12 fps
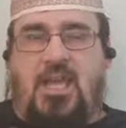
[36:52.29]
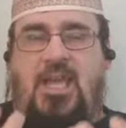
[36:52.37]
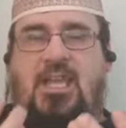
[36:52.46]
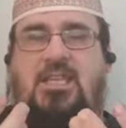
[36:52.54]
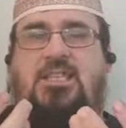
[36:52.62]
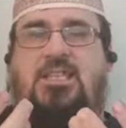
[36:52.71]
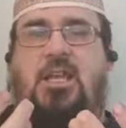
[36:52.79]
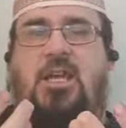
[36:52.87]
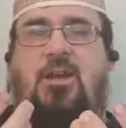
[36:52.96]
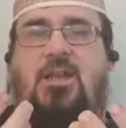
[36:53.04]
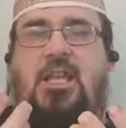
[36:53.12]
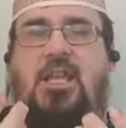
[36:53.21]
It's
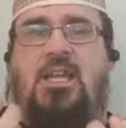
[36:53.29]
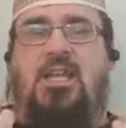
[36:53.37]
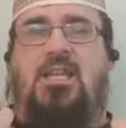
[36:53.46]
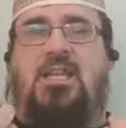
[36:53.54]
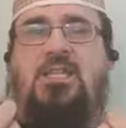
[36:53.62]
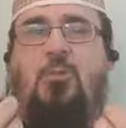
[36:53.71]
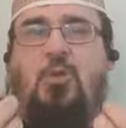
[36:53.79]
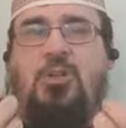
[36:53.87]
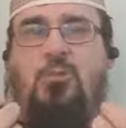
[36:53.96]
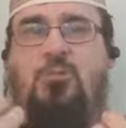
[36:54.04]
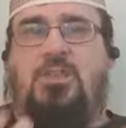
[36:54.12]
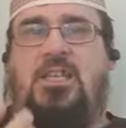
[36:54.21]
uh, it, it's more
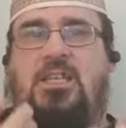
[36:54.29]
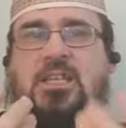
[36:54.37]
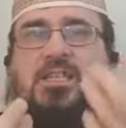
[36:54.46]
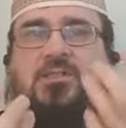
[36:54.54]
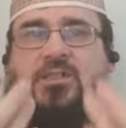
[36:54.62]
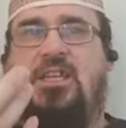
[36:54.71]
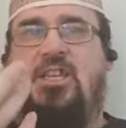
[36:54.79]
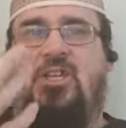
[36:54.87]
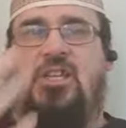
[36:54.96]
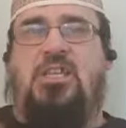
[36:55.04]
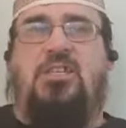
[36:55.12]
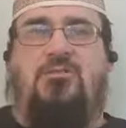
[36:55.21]
uniqueness of each
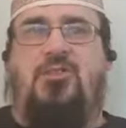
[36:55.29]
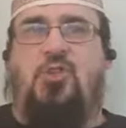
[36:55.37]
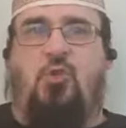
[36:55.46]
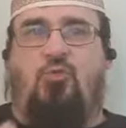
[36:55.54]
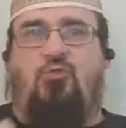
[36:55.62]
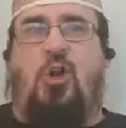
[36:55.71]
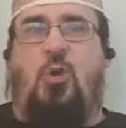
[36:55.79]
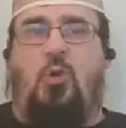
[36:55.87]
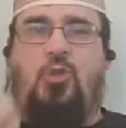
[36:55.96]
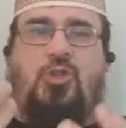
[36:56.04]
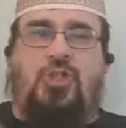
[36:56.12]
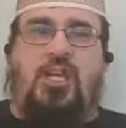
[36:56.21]
individual
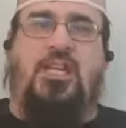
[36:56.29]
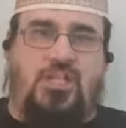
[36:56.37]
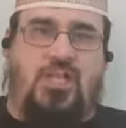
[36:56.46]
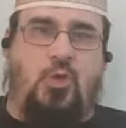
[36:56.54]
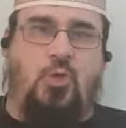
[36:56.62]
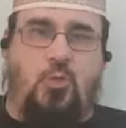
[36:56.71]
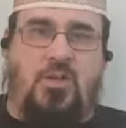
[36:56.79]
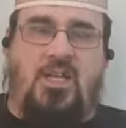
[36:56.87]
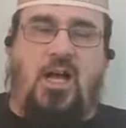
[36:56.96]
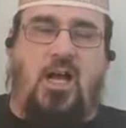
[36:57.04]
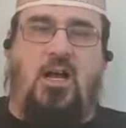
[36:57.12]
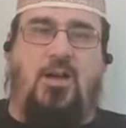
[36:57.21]
role changing who we
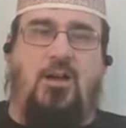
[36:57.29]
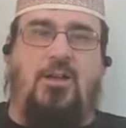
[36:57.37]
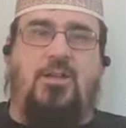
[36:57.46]
are.